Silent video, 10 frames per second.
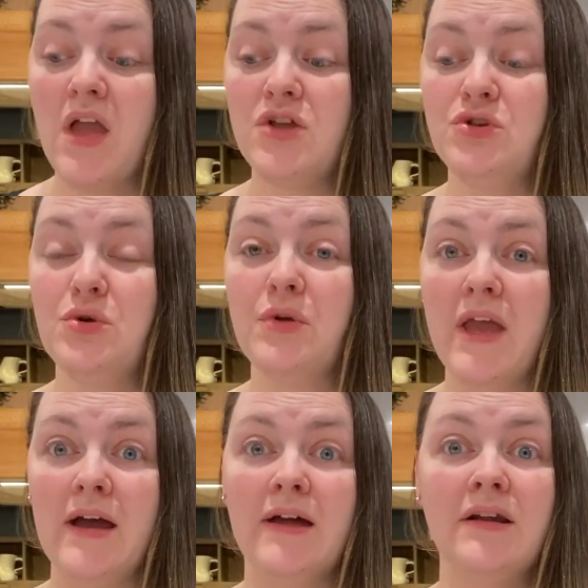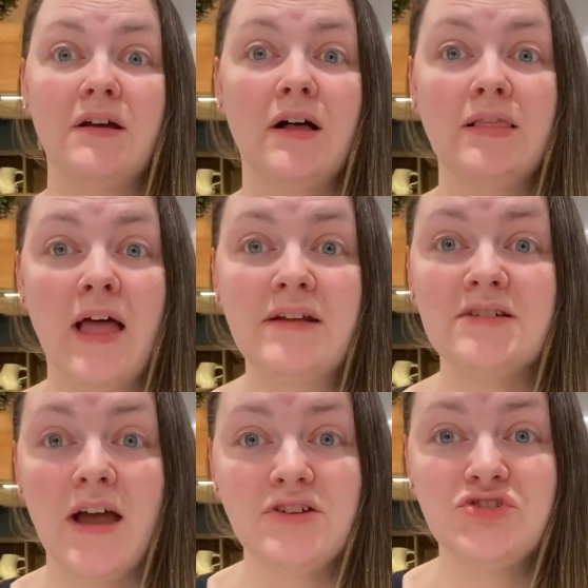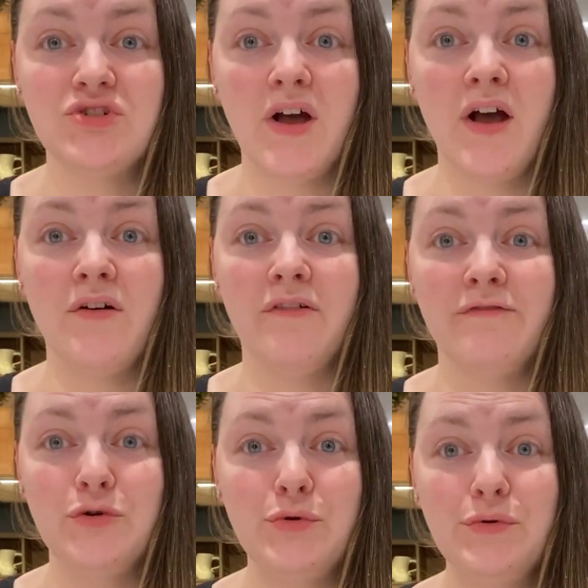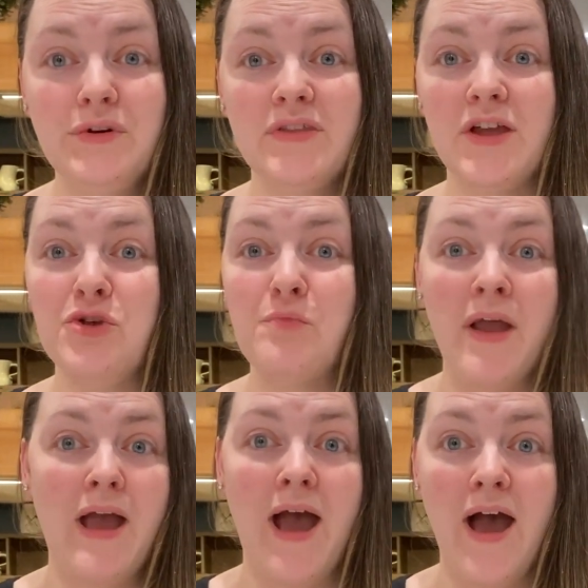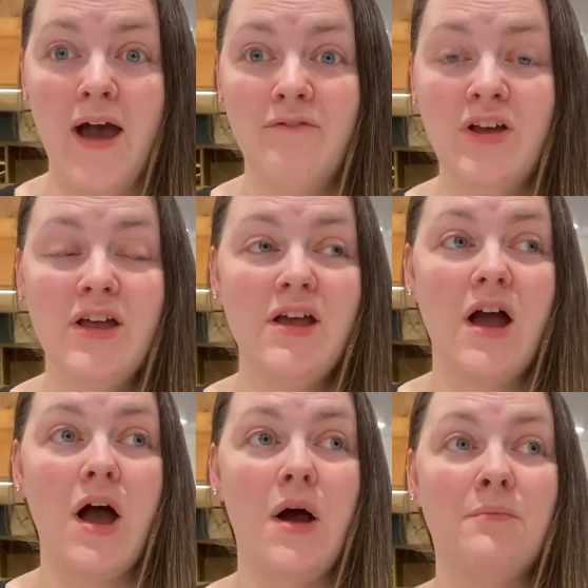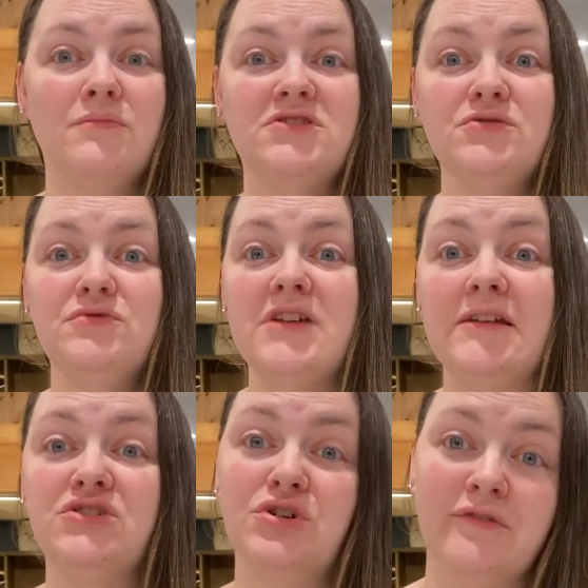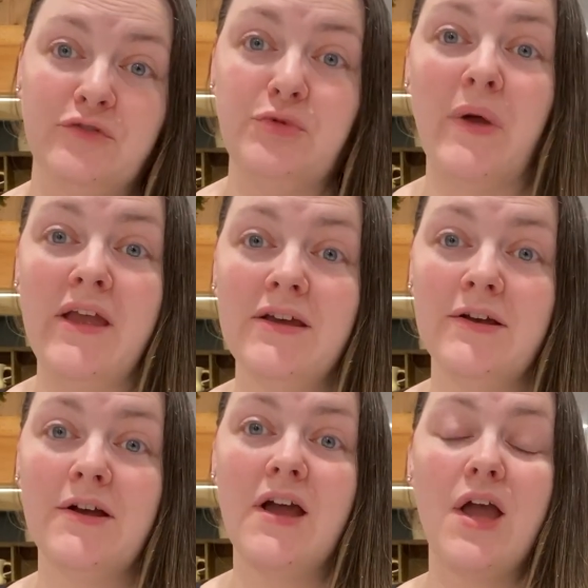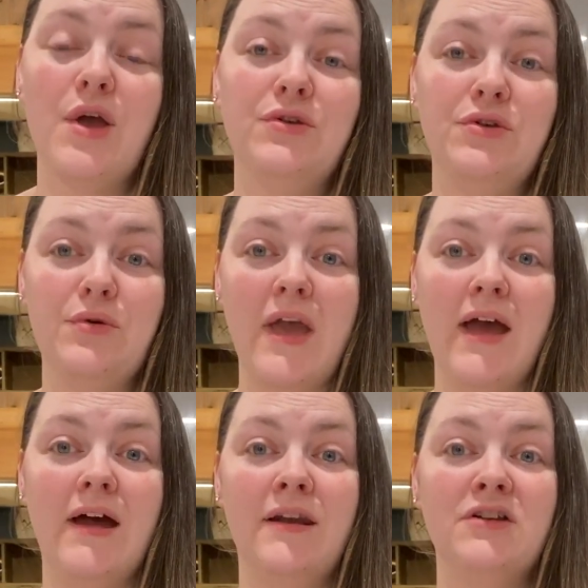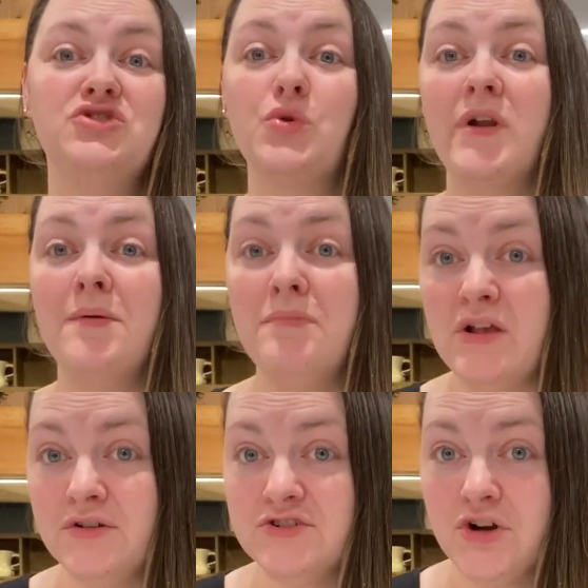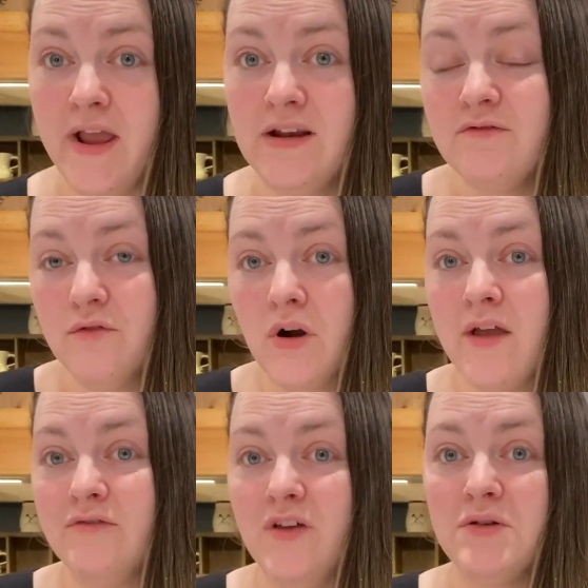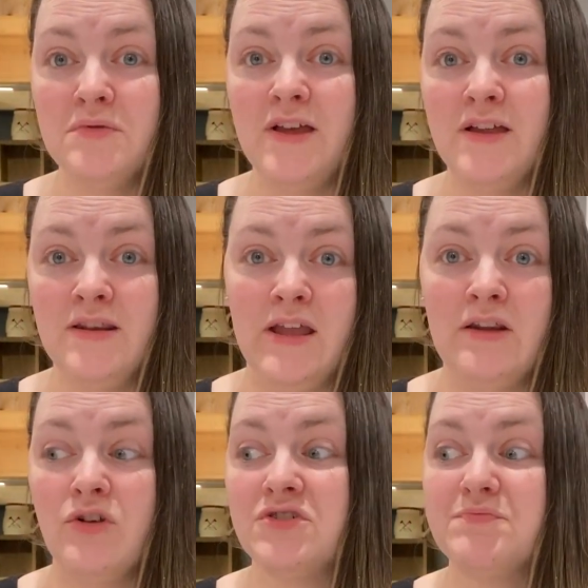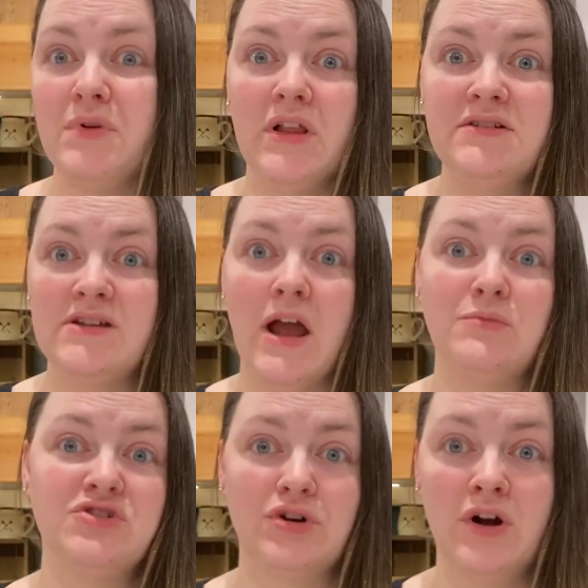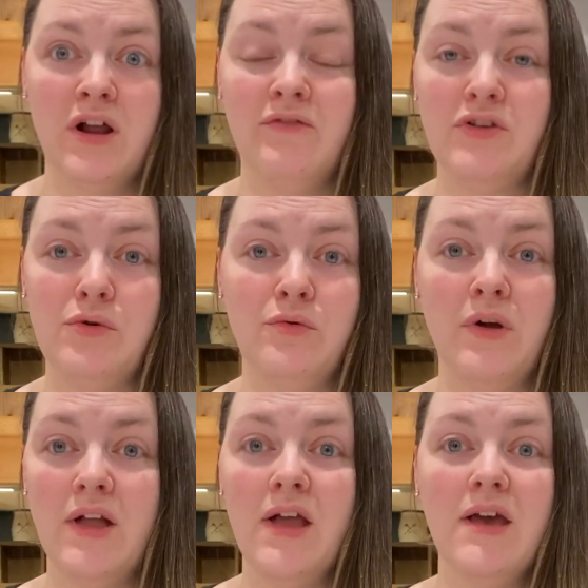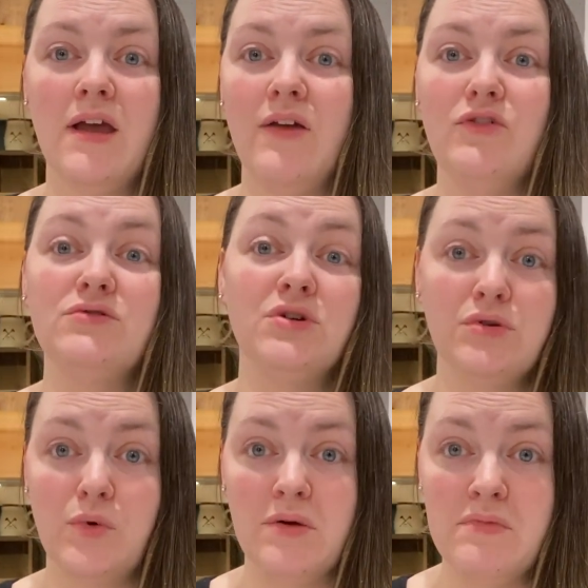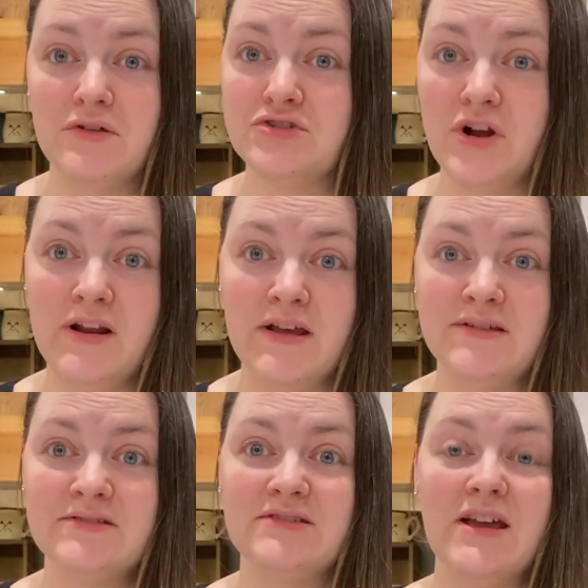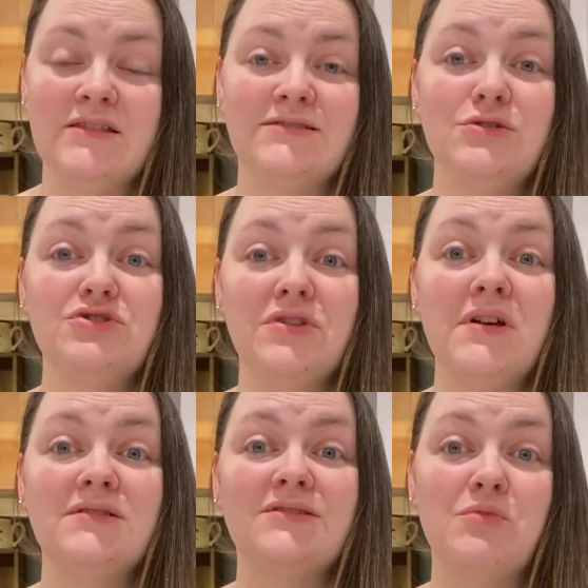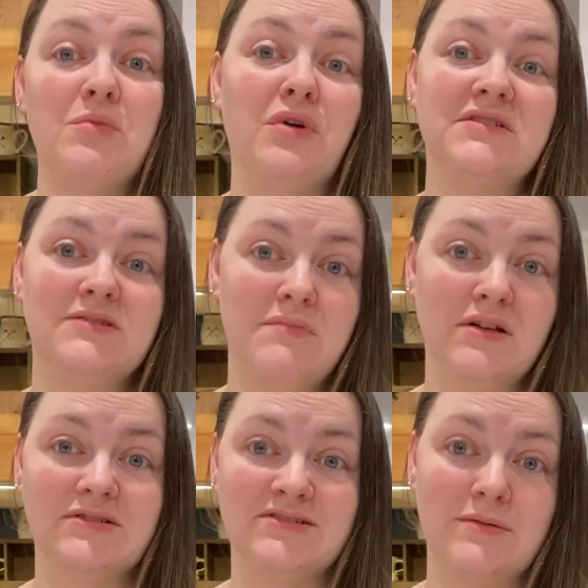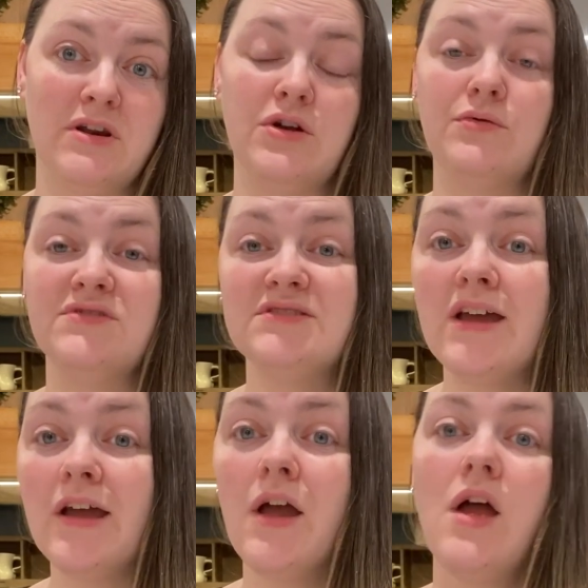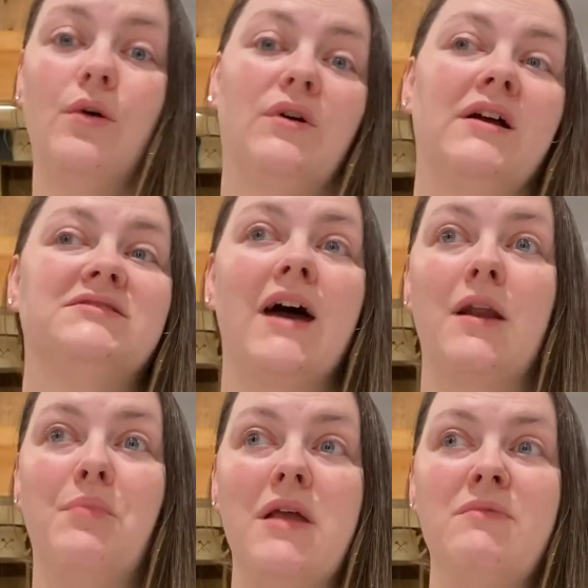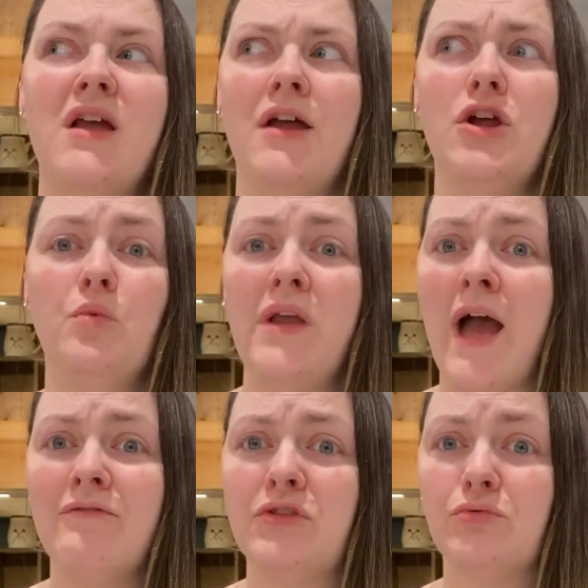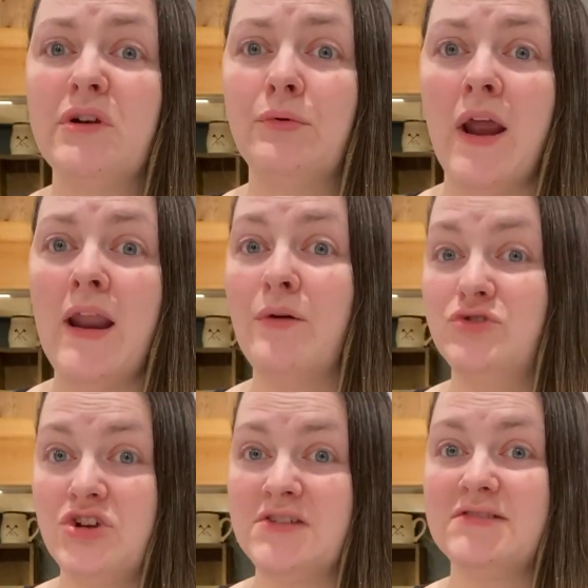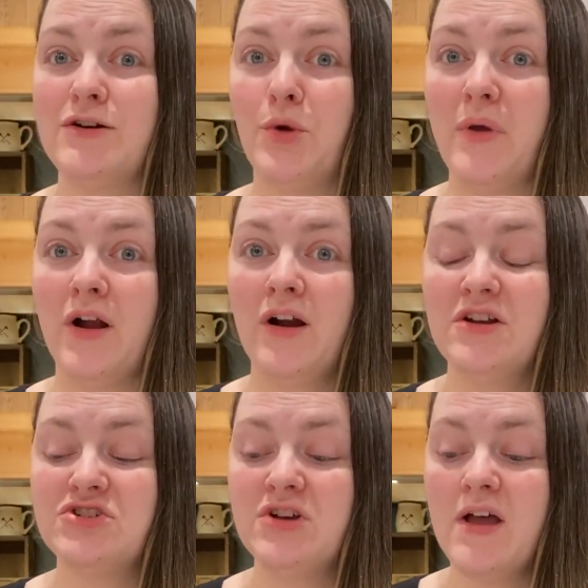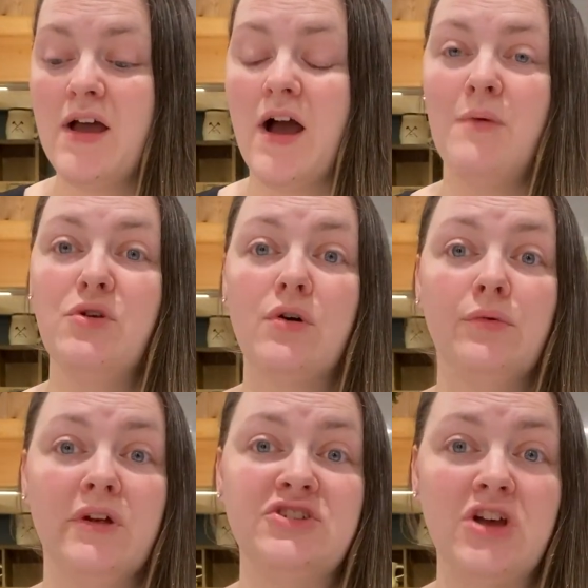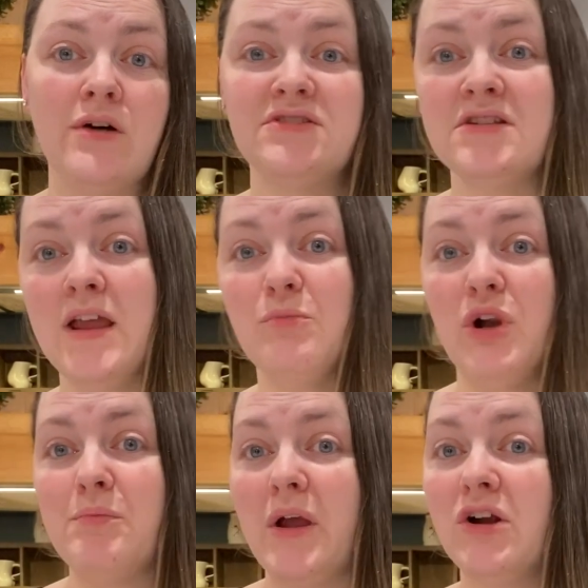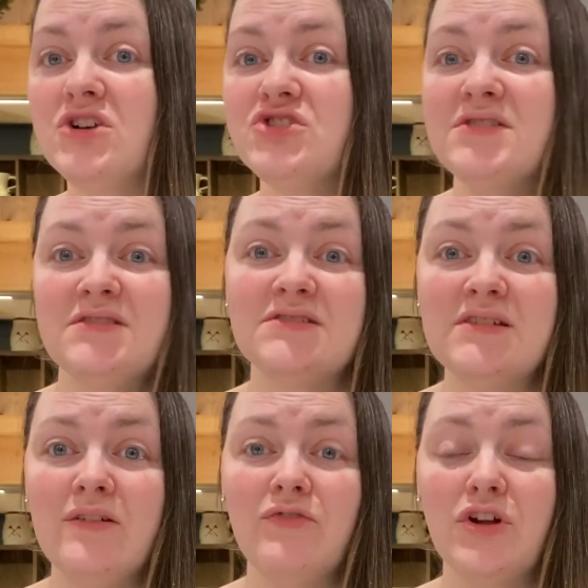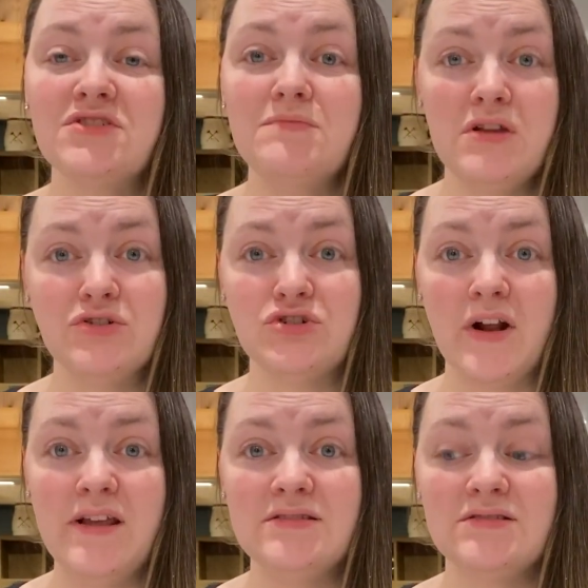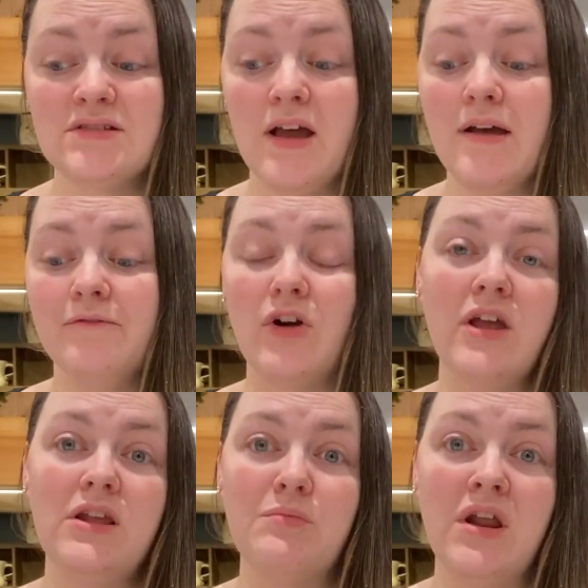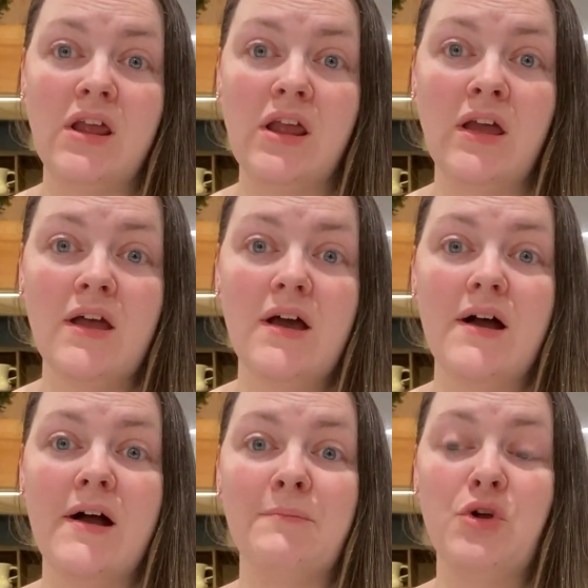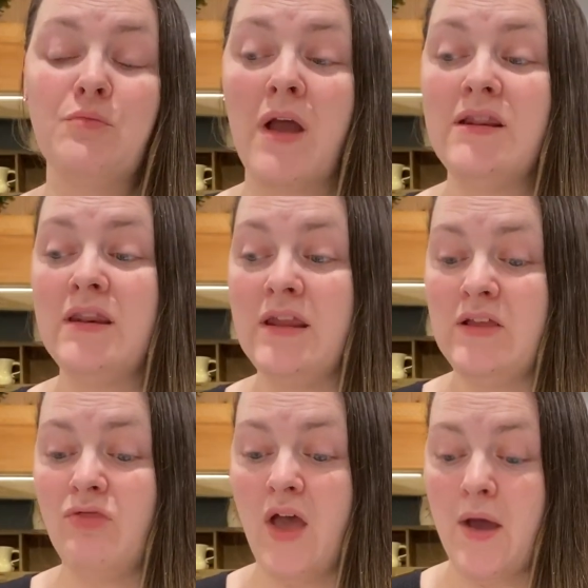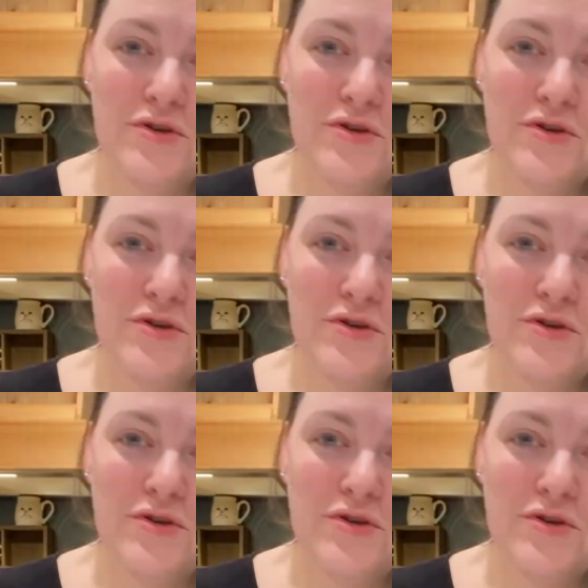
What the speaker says: You can collect extra food that you might have to take to your food bank. You can join a meal train for a family in need. There's plenty, I'm sure. If you don't know what a meal train is, it's usually someone brings a meal to somebody who's sick or has had a baby. I know we have 3 right now just in our parish. You could reach out to neighboring parishes to see if there's meal trains for anybody who might need them.